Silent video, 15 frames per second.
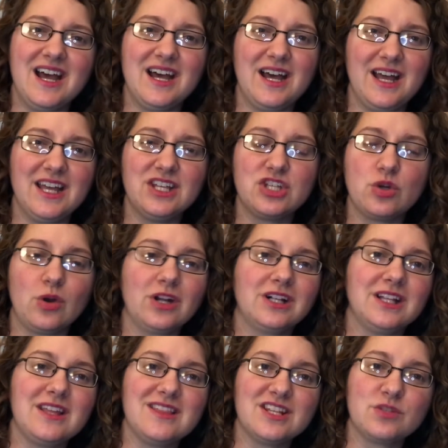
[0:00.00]
Historically,
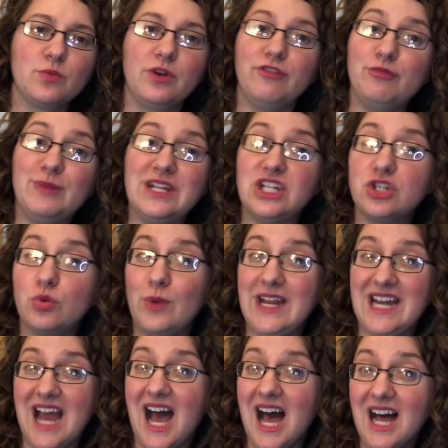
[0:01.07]
this would have been Tui
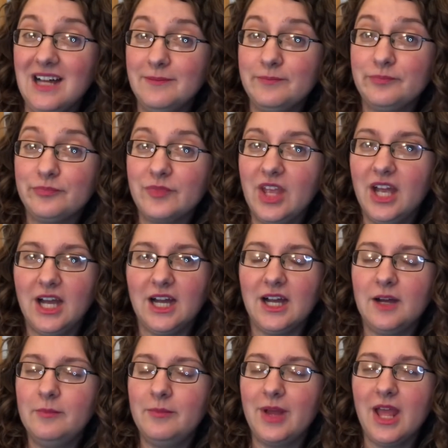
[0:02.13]
Na,
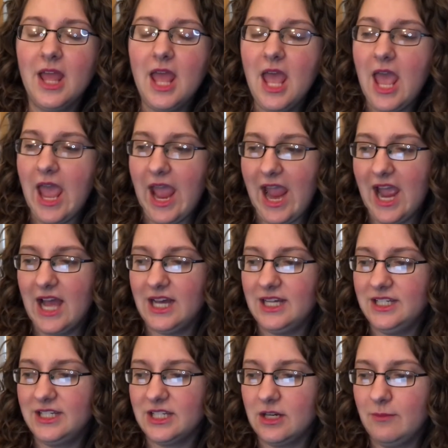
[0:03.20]

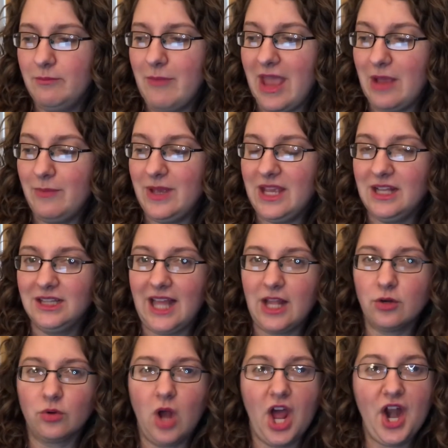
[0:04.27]
and maybe
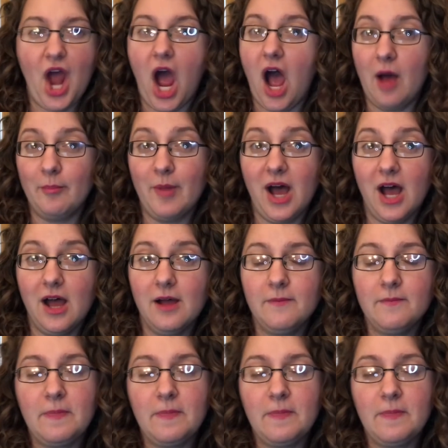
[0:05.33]
later on Ama.